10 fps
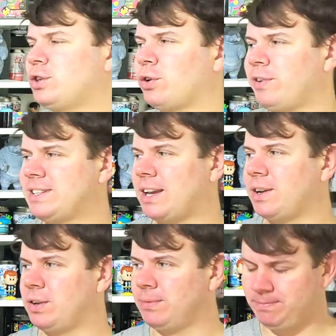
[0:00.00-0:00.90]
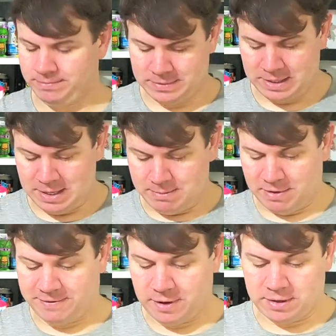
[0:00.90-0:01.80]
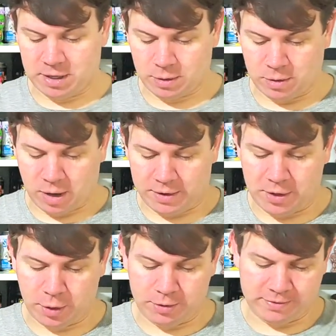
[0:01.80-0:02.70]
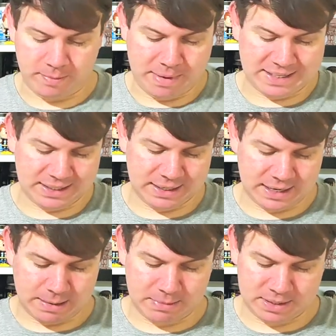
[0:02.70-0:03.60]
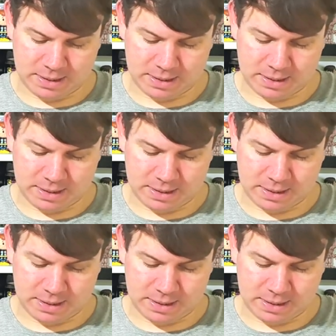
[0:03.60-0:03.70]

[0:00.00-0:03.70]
sure he's coming. So But Funko are known for messing their numbers